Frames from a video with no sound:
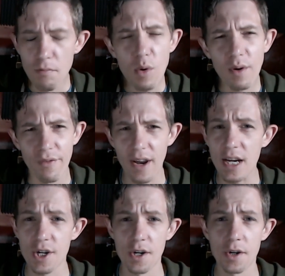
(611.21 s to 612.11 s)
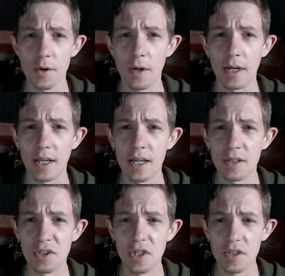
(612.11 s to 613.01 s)
motivation to do it
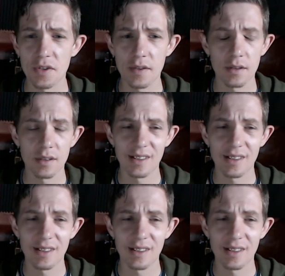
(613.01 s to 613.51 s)
is just,